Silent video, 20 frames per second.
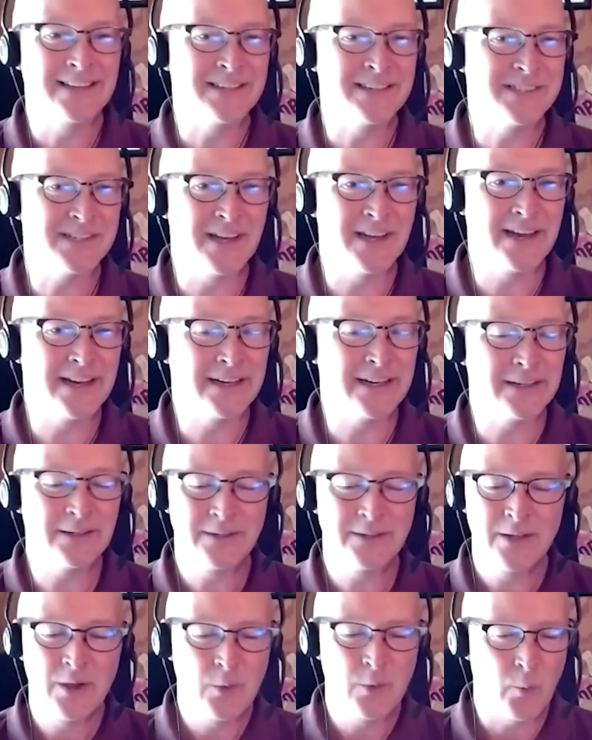in
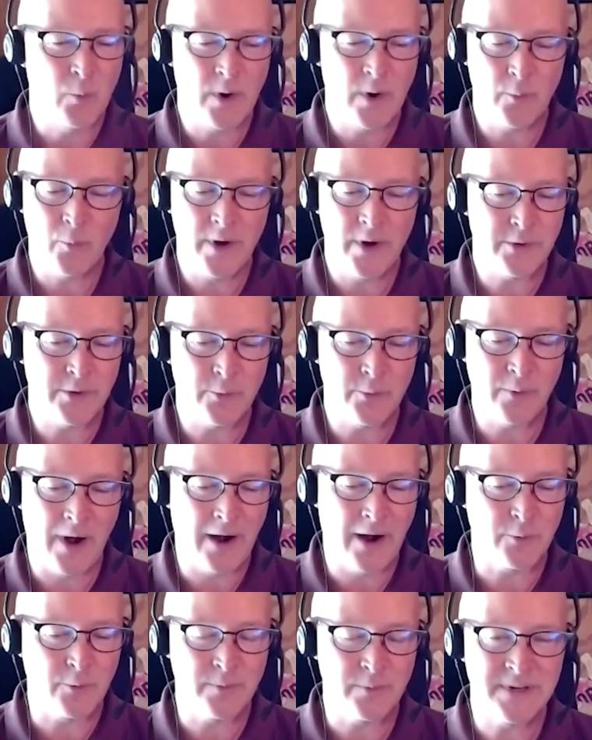saying whether
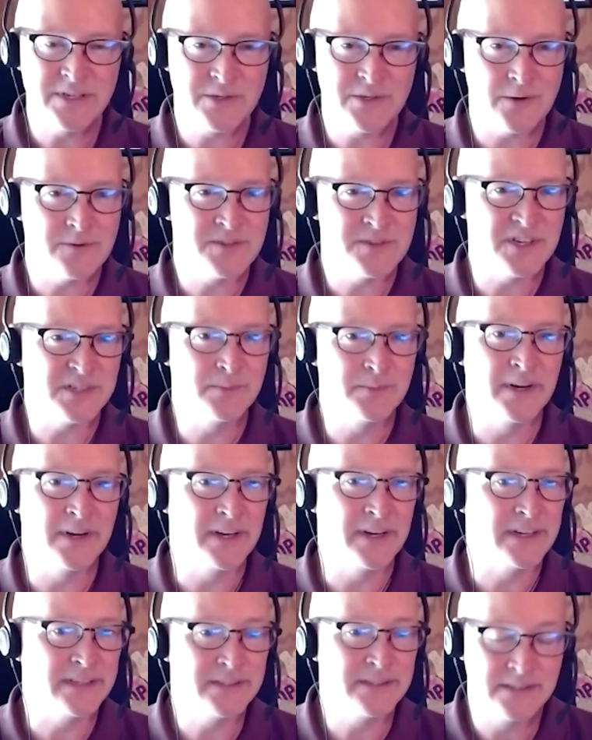our research has
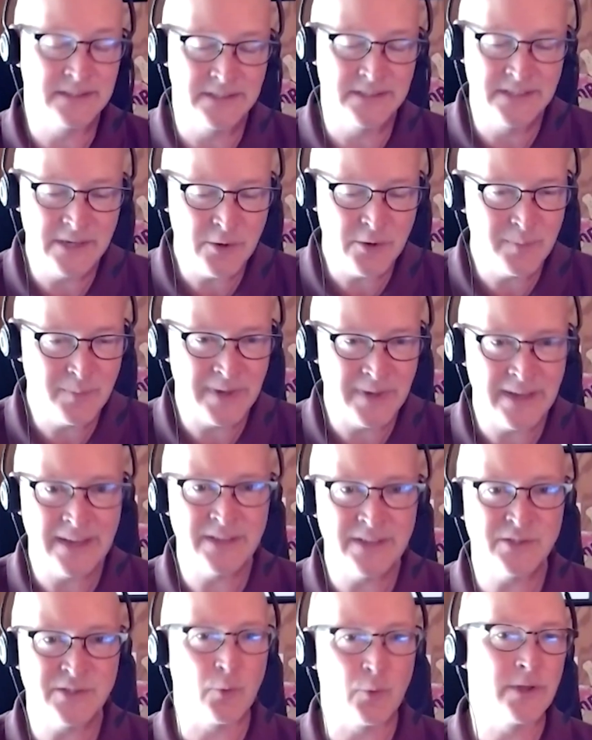been in deer
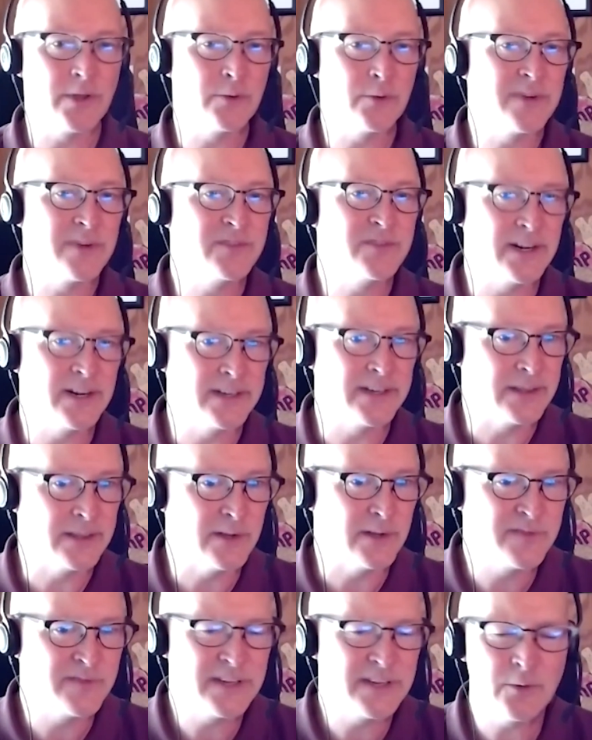pens or whether we've done it
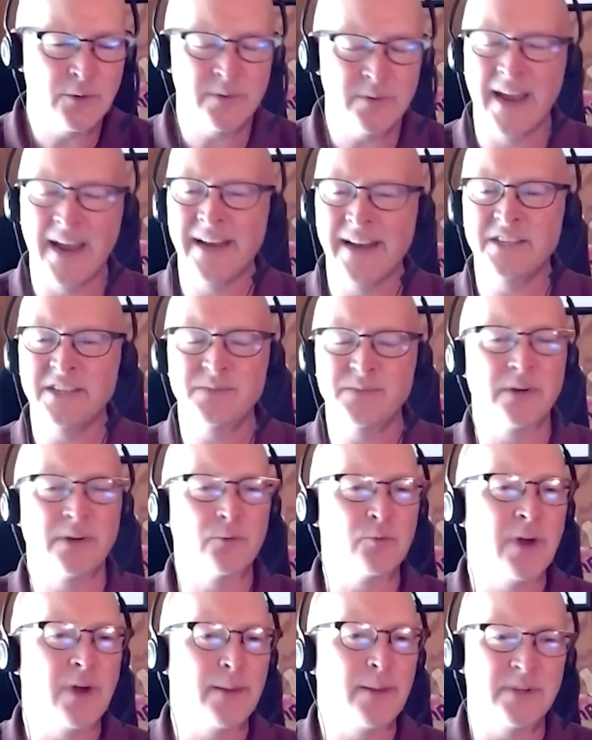in the field, and it's
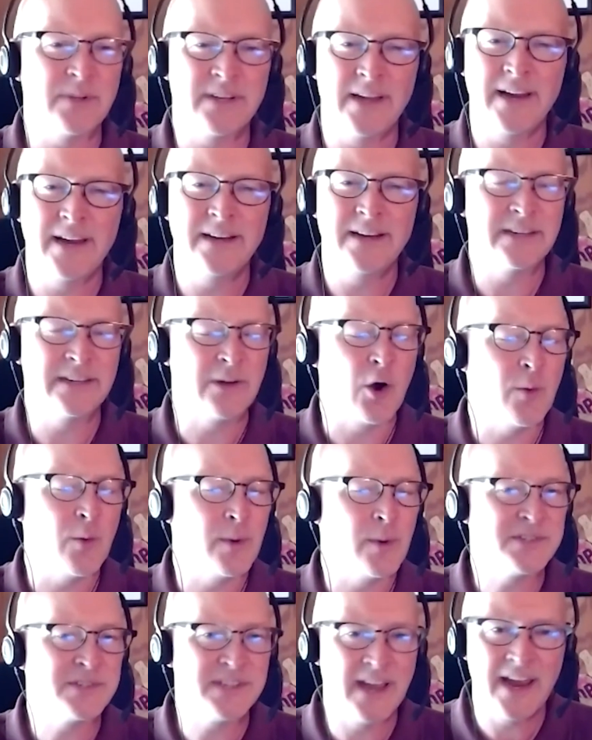been replicated in
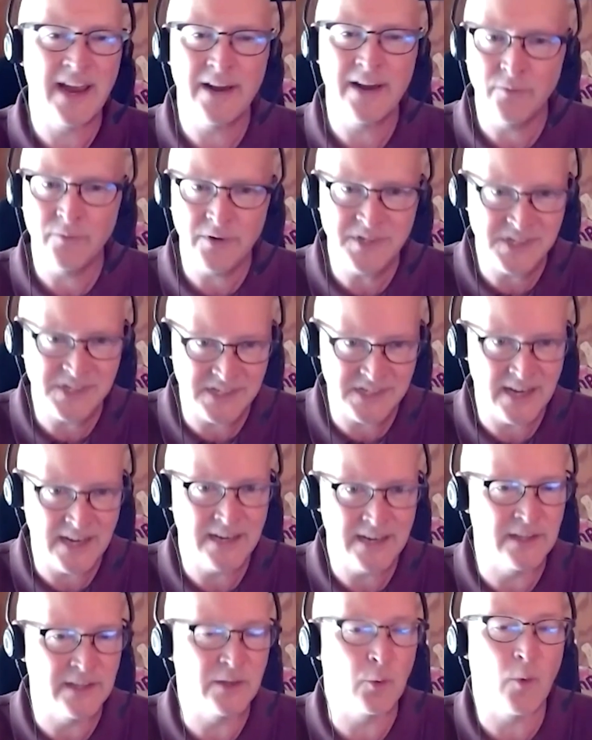almost every
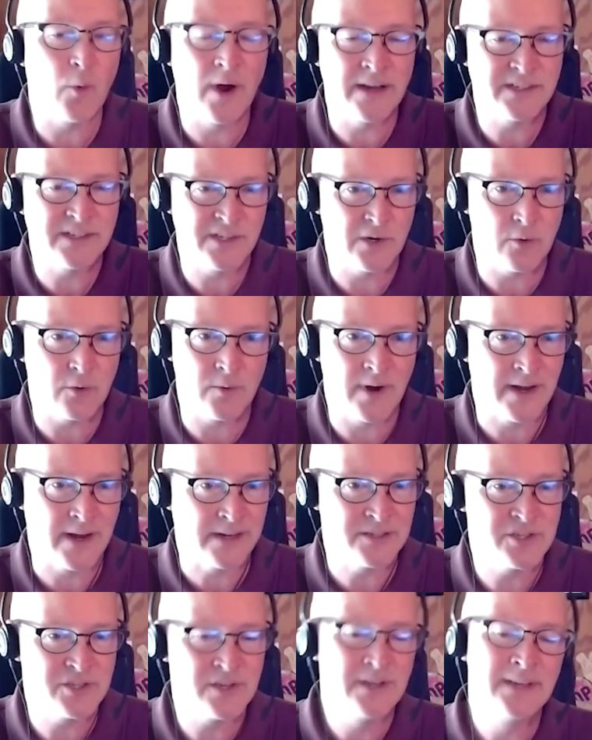state in the whitetail
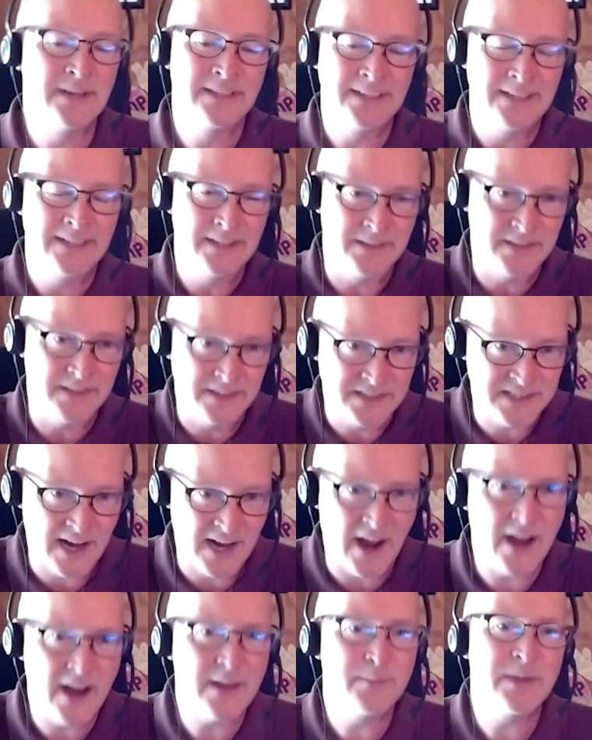range. The
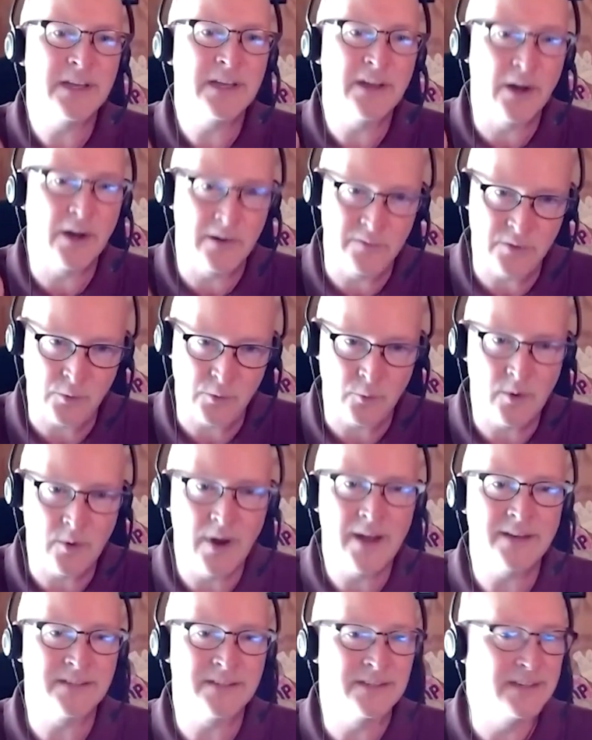timing of the
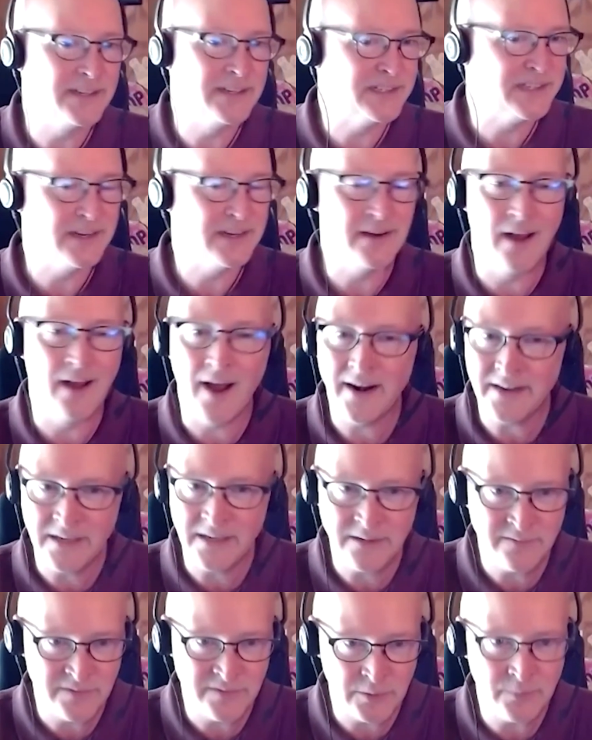rut is
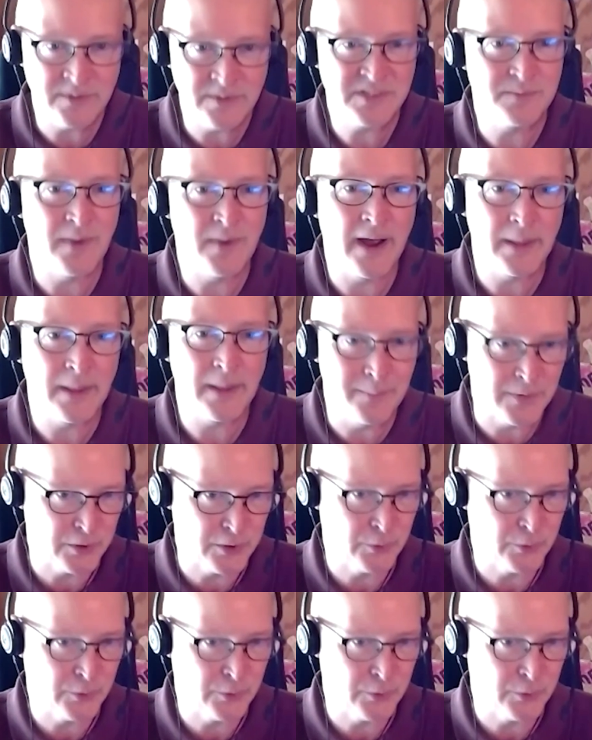not influenced by the